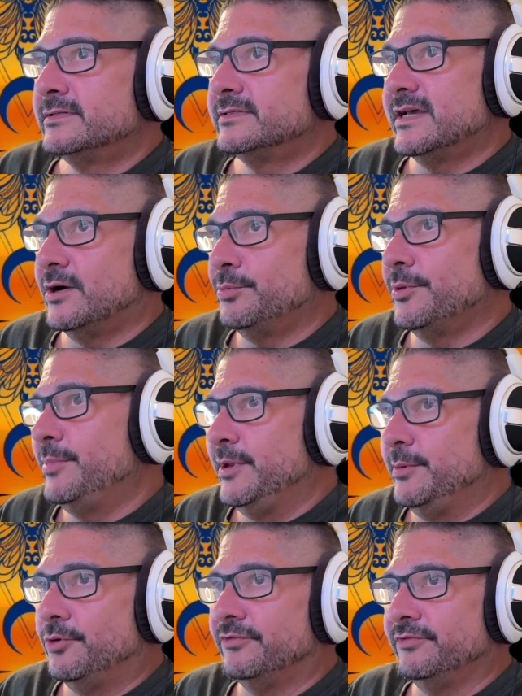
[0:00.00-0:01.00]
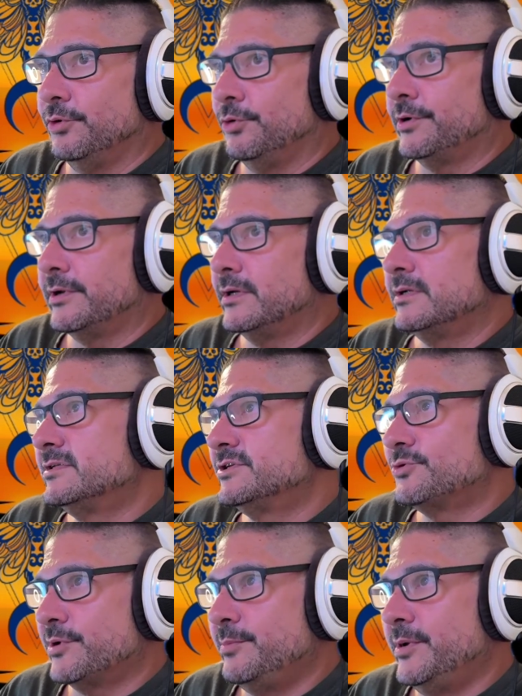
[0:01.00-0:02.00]
to help the people of Florida
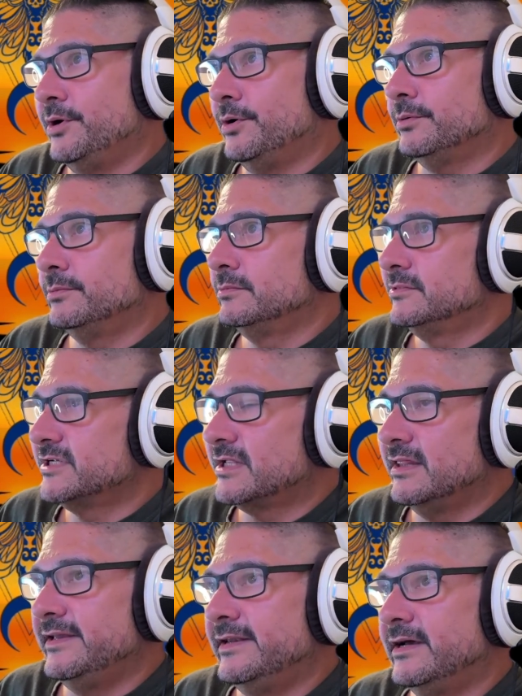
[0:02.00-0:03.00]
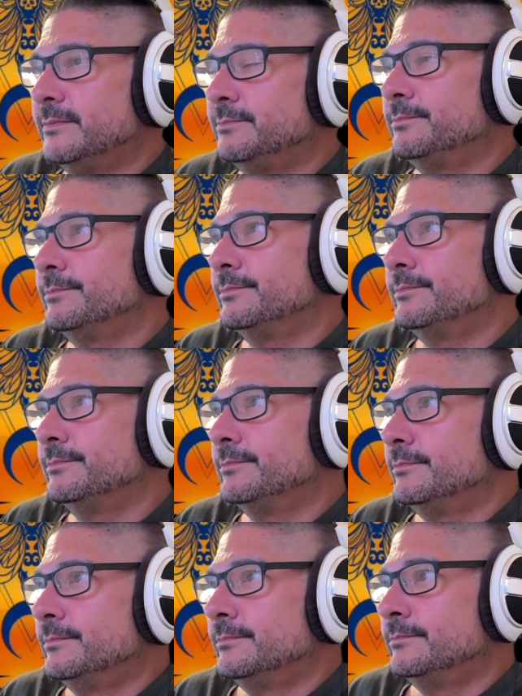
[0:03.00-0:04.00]
to rebuild, to clean up.
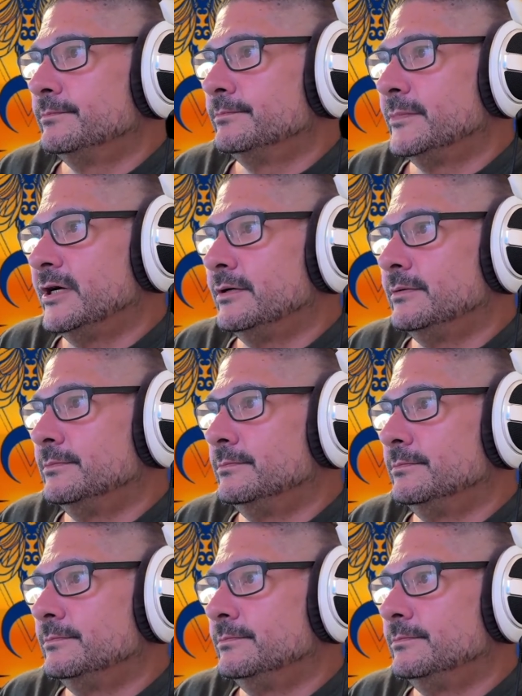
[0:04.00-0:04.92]
Um,